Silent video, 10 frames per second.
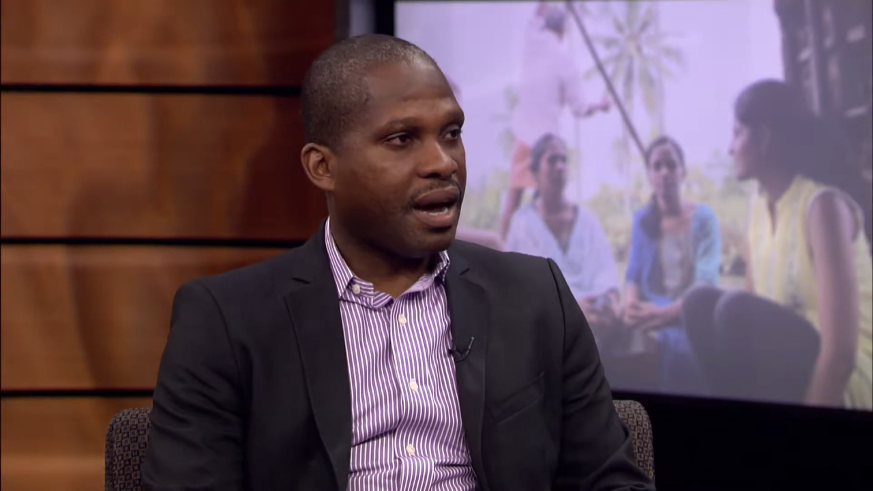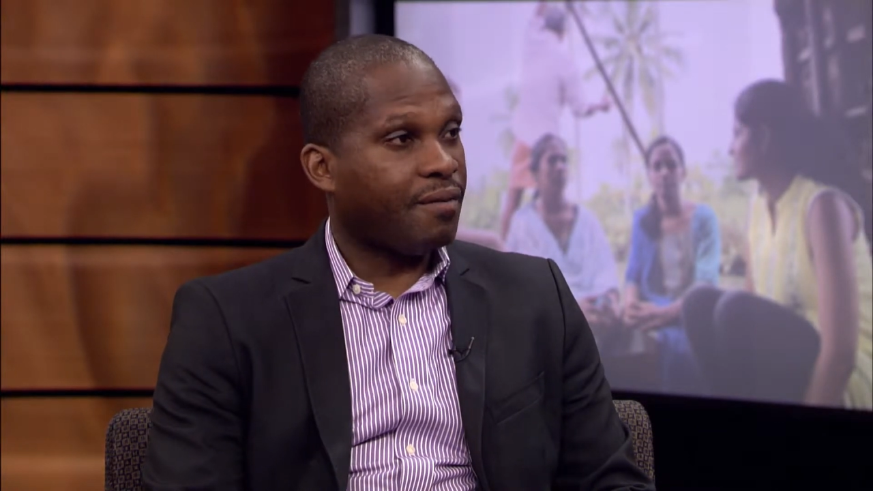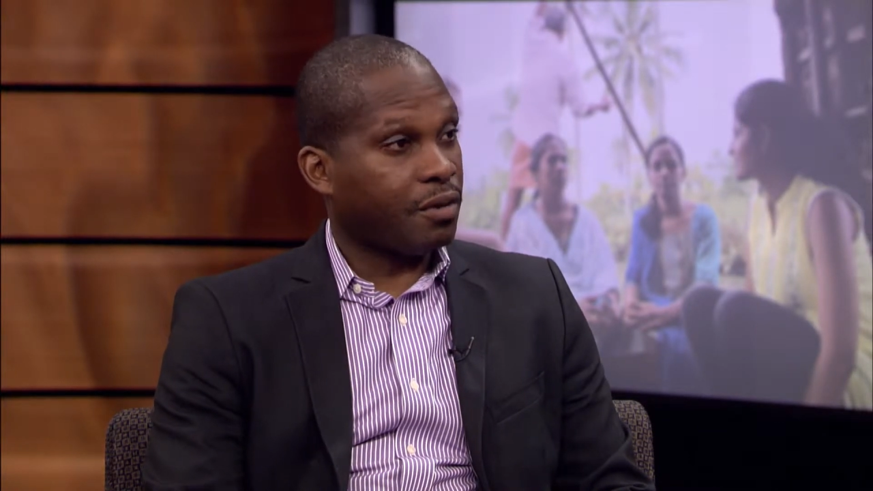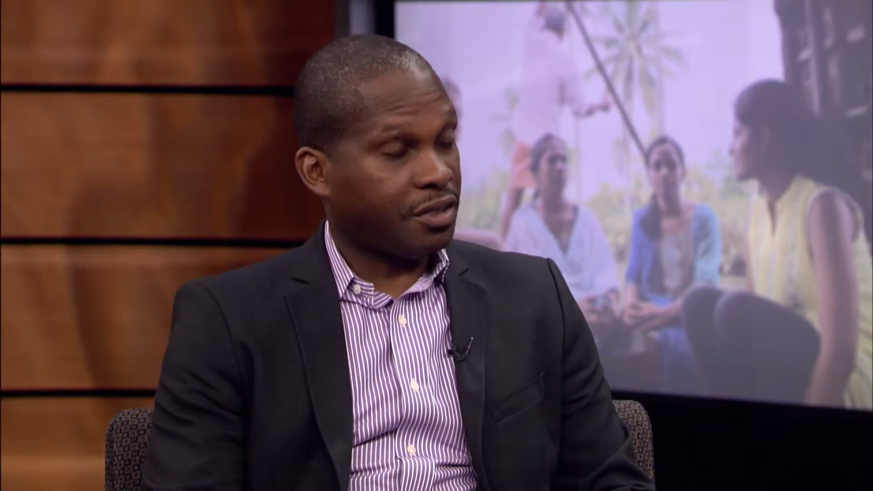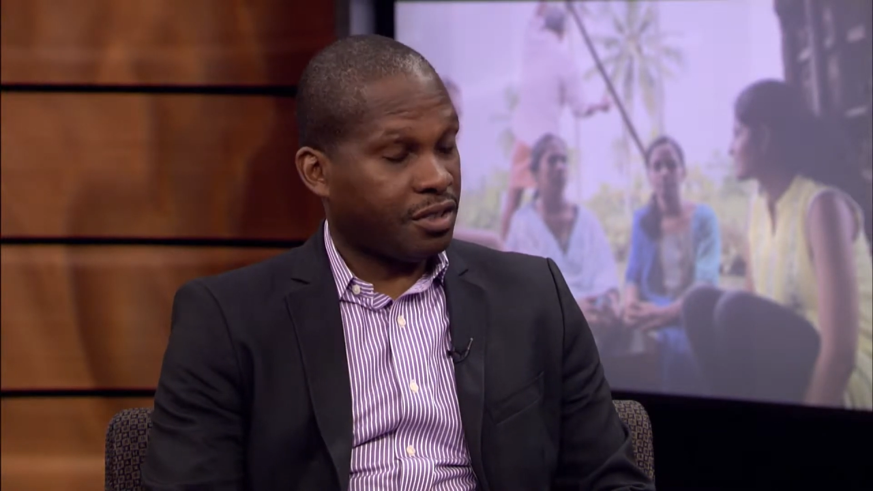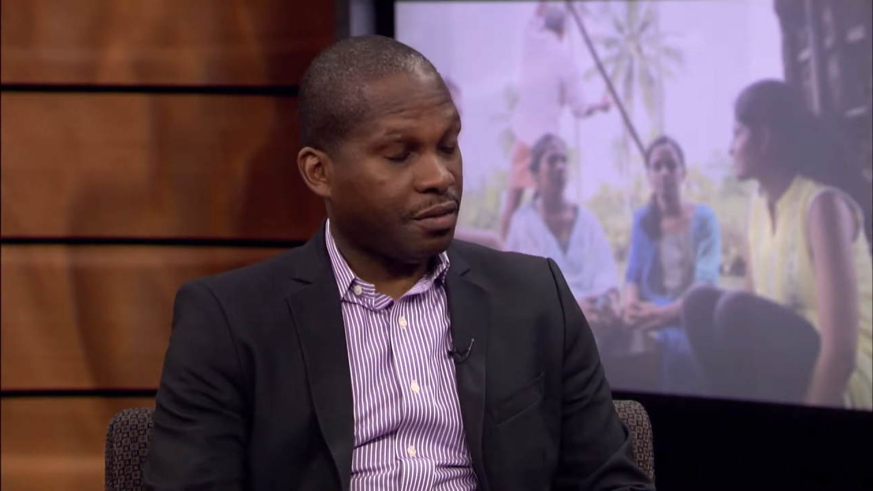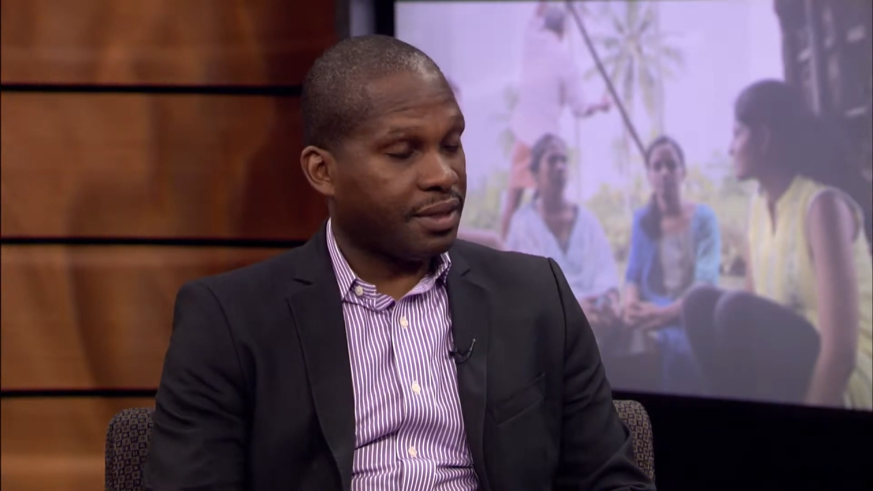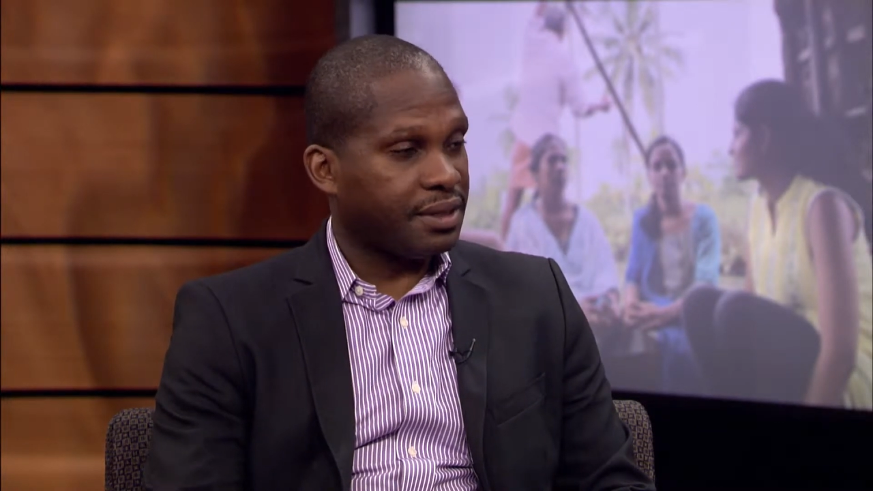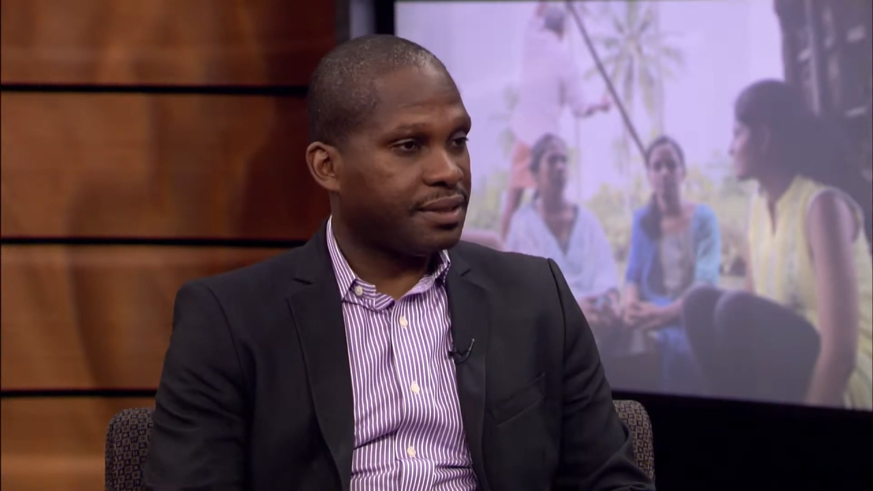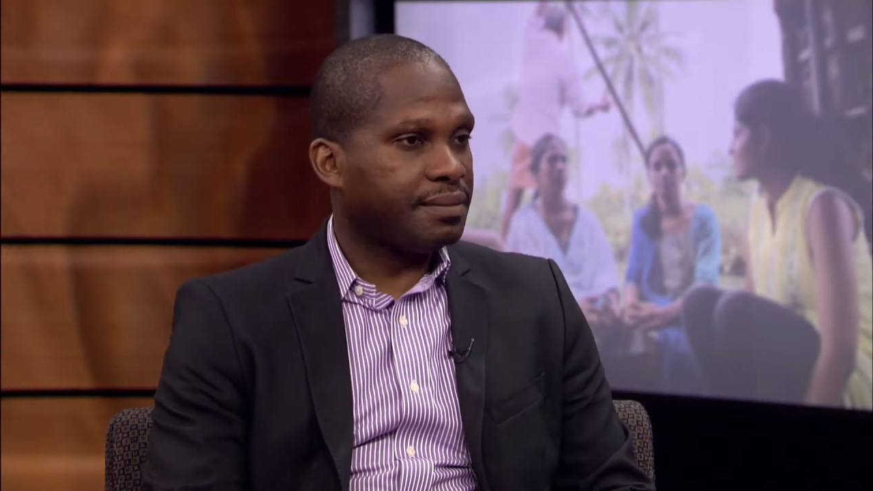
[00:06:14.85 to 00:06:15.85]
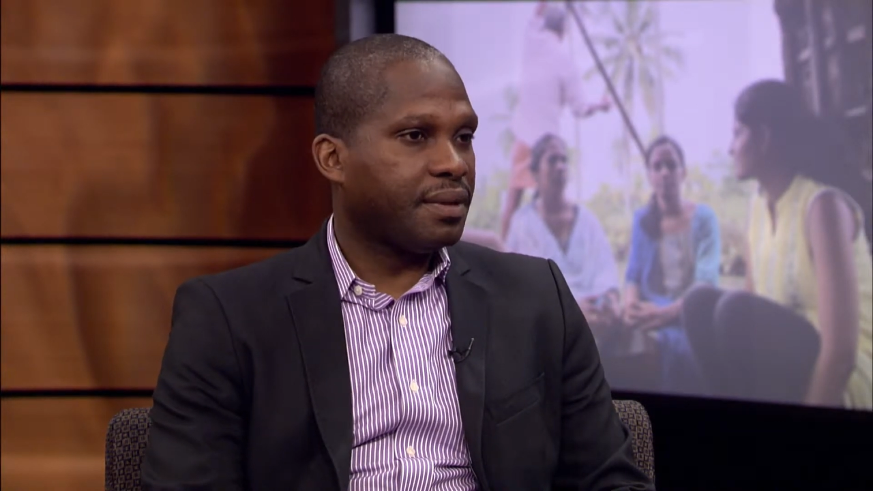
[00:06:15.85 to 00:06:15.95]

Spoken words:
for students.